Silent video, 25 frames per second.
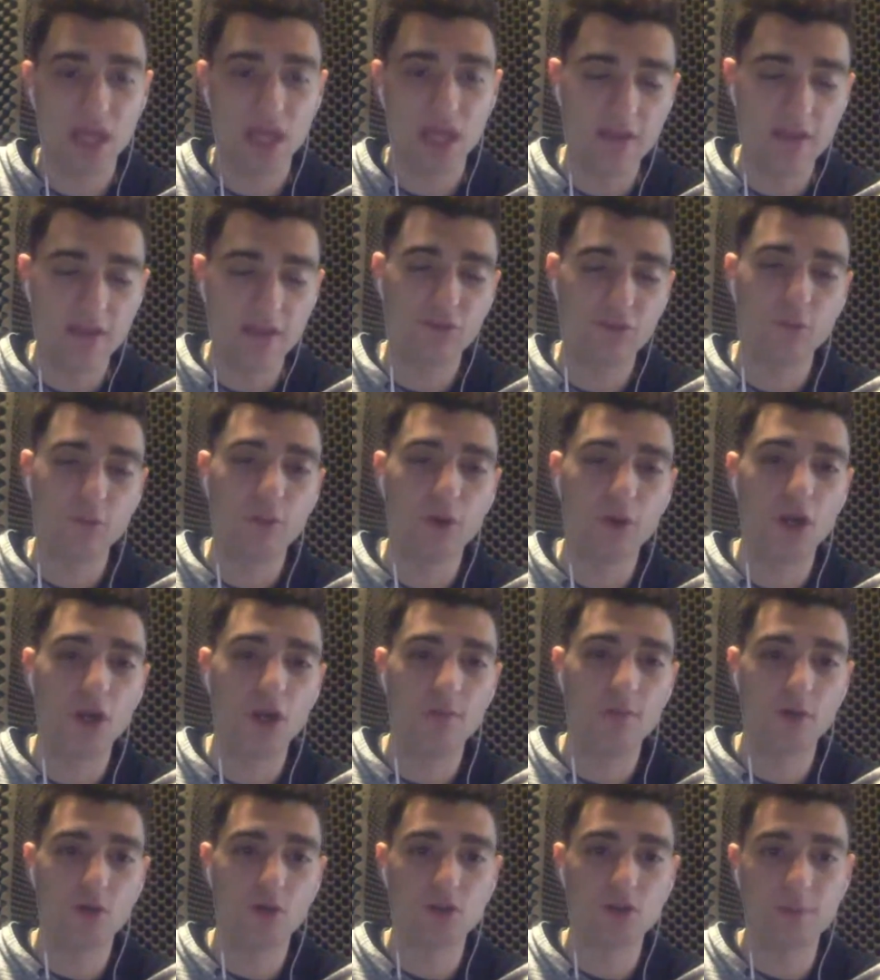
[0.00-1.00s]
if you put
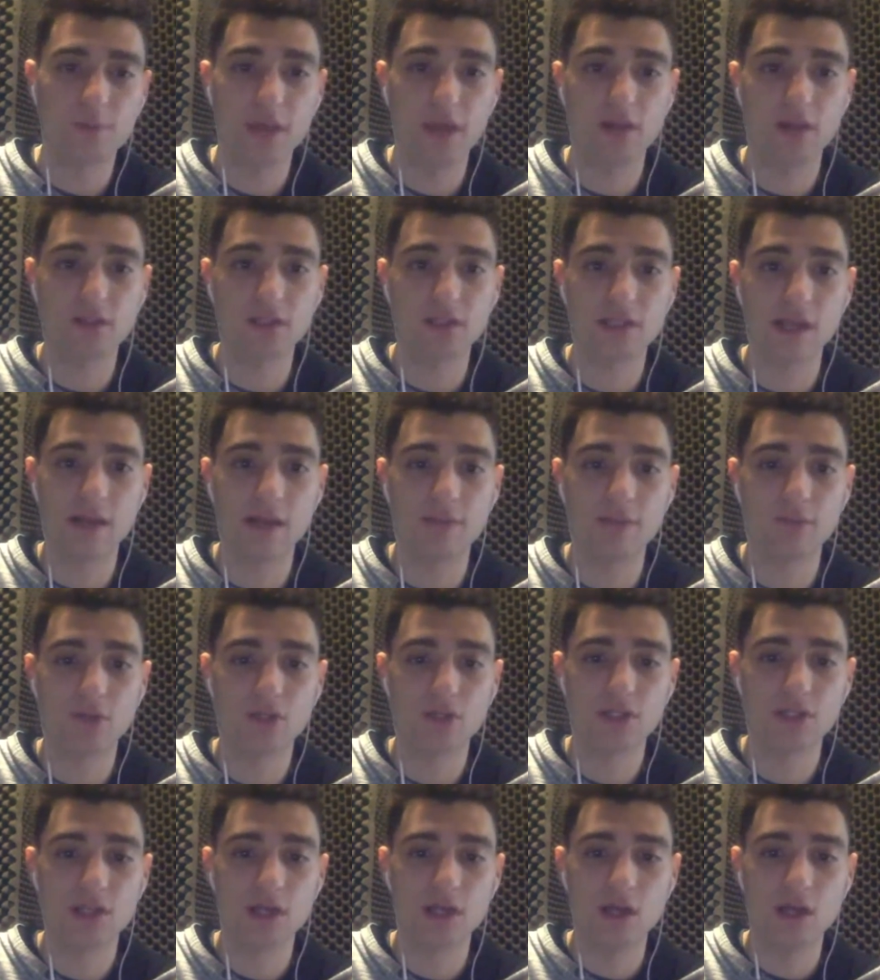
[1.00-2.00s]
up those penalty
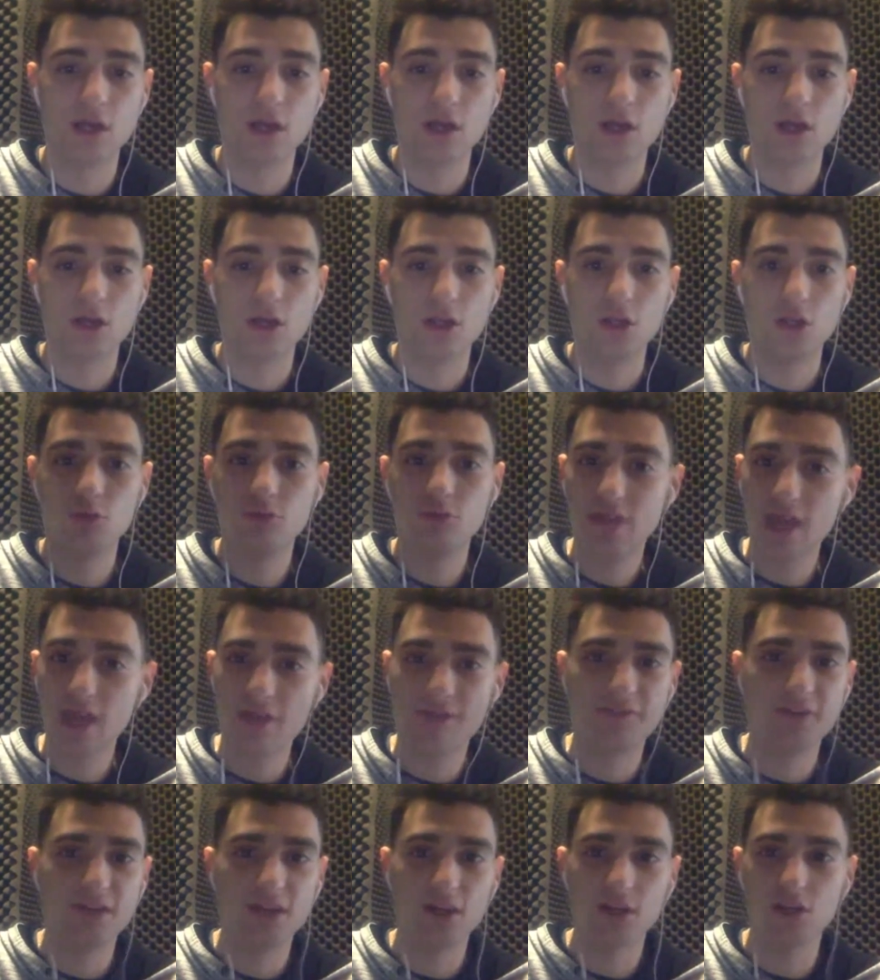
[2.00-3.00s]
numbers. You
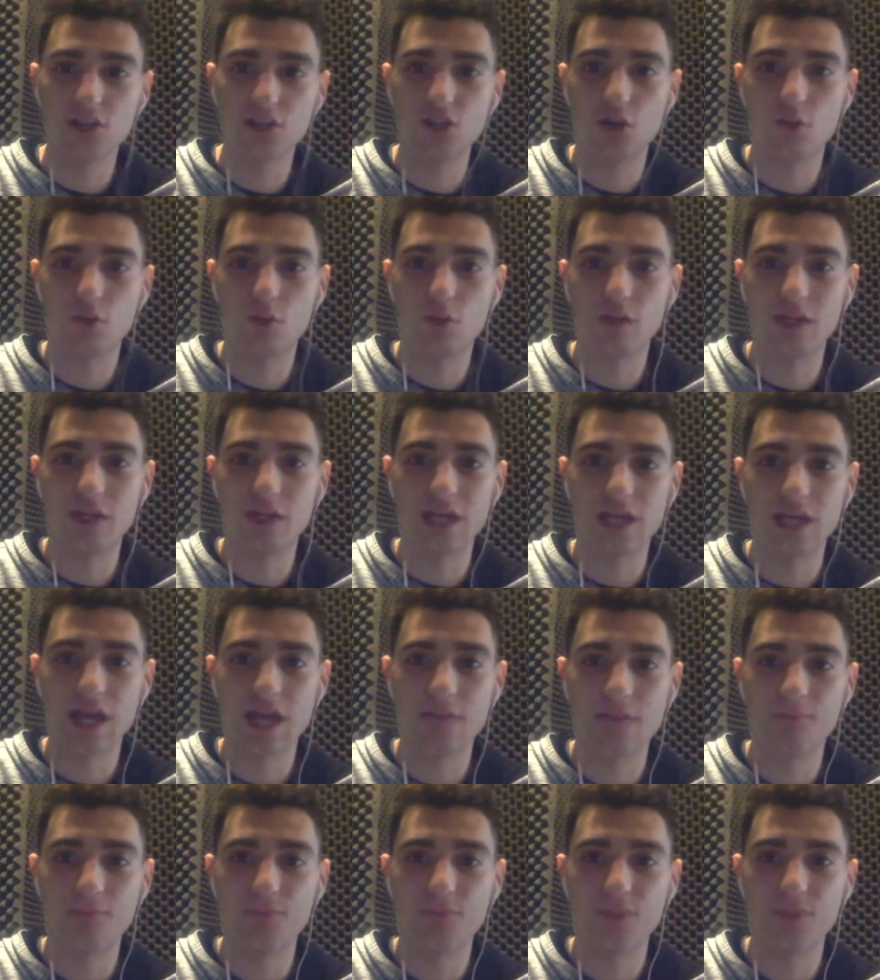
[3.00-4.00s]
definitely don't win a
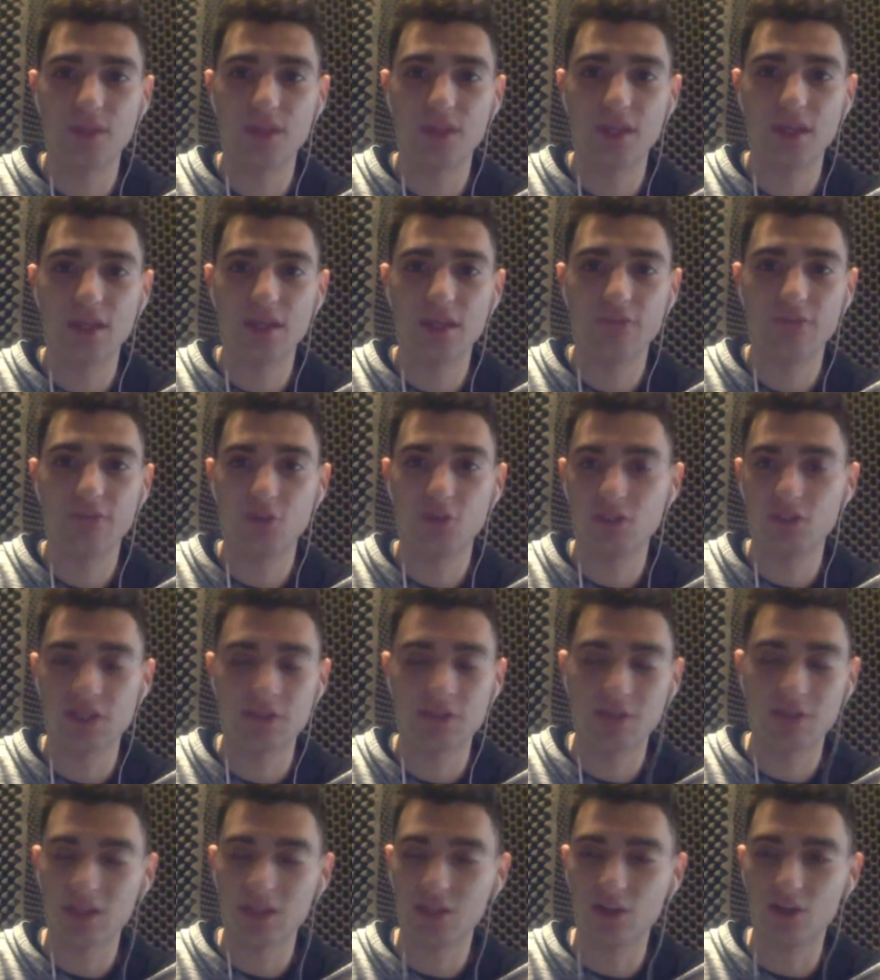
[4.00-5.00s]
game if you're a
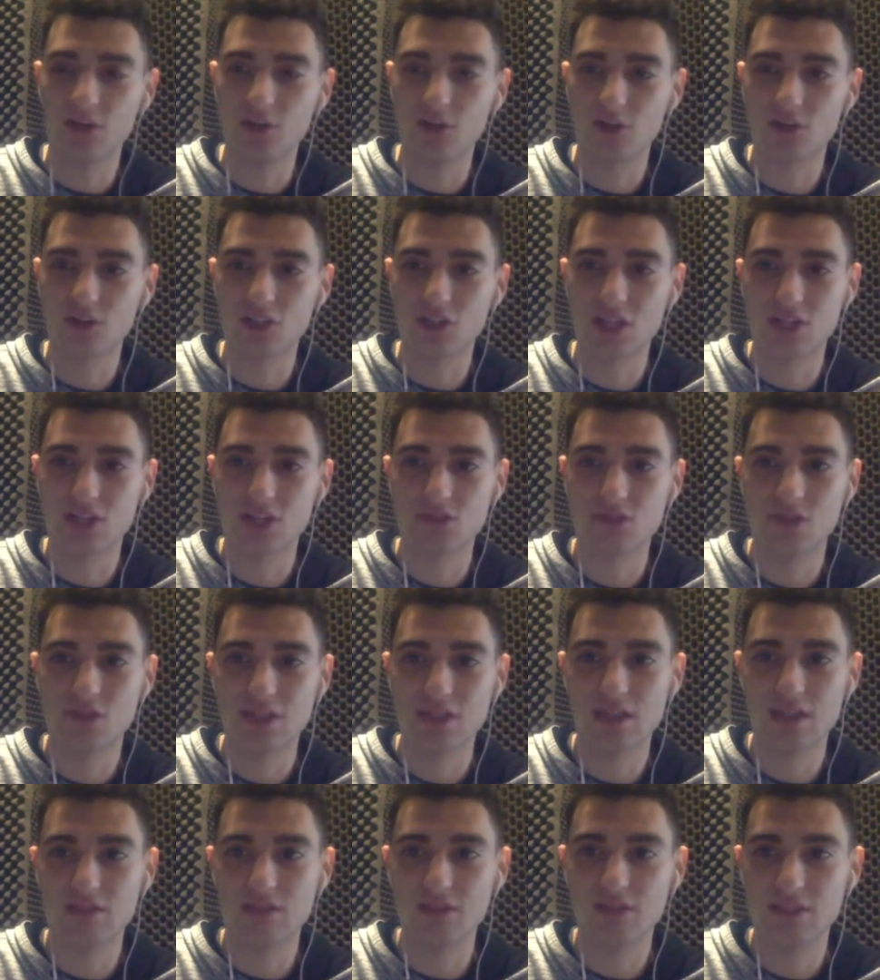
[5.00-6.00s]
team like the New York Jets who
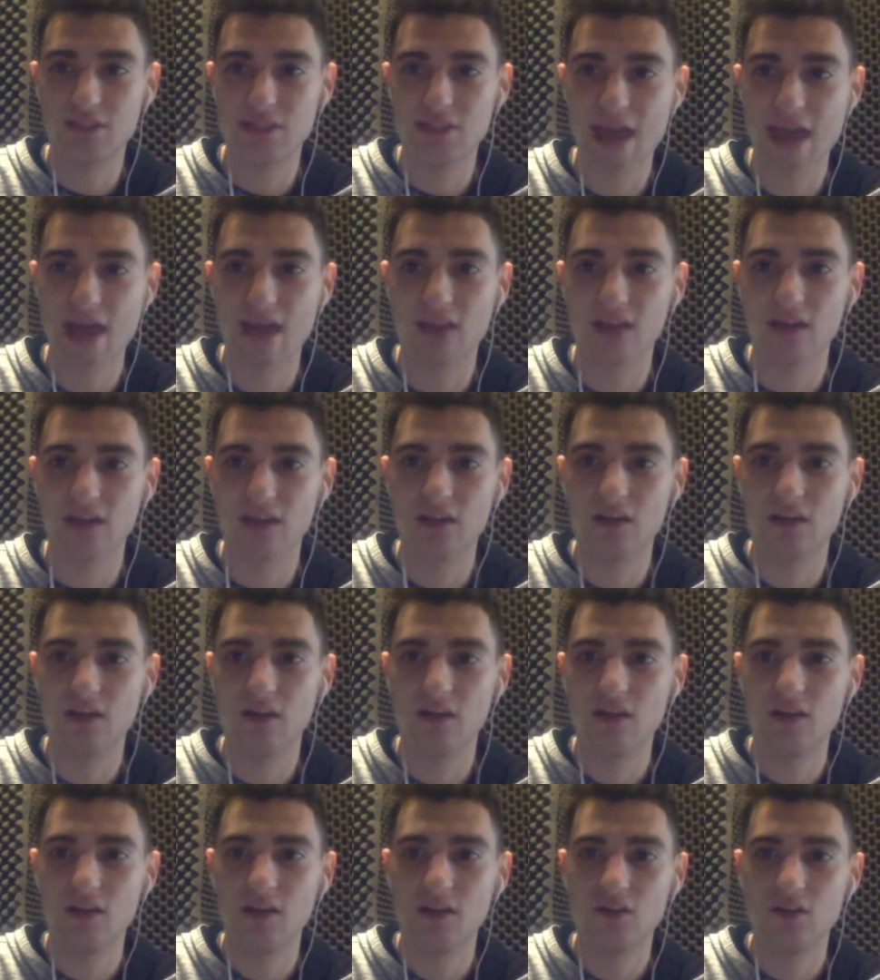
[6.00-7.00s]
doesn't have the talent
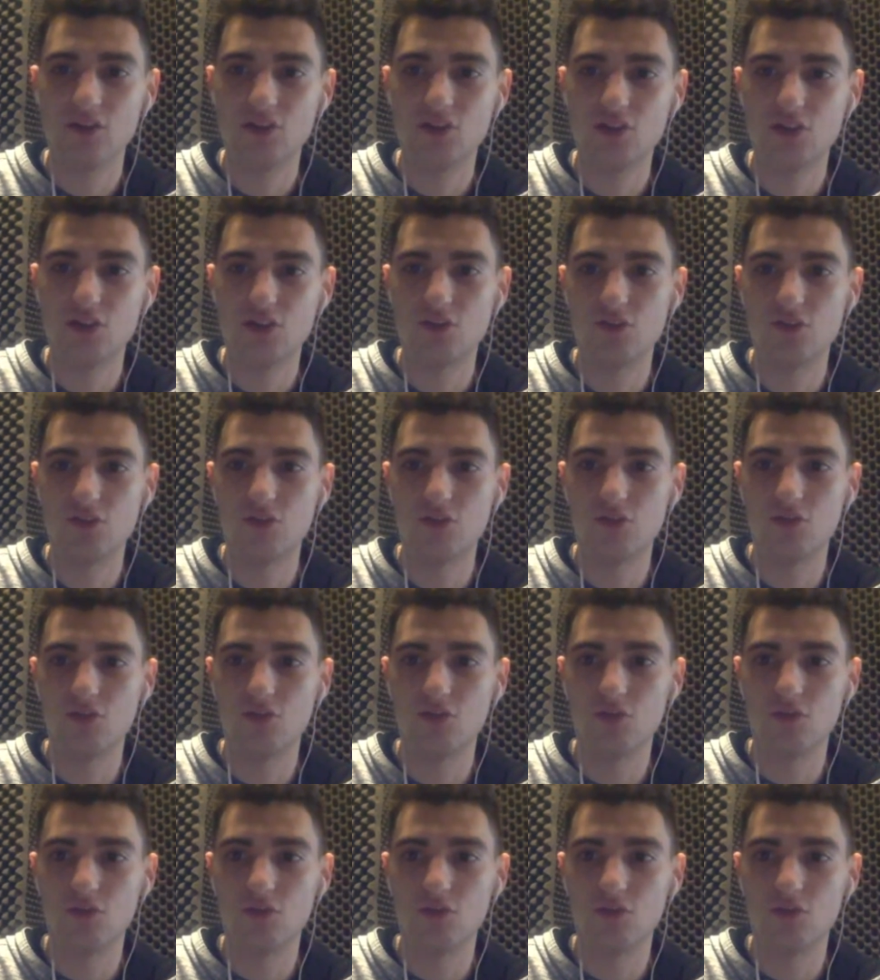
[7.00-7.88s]
to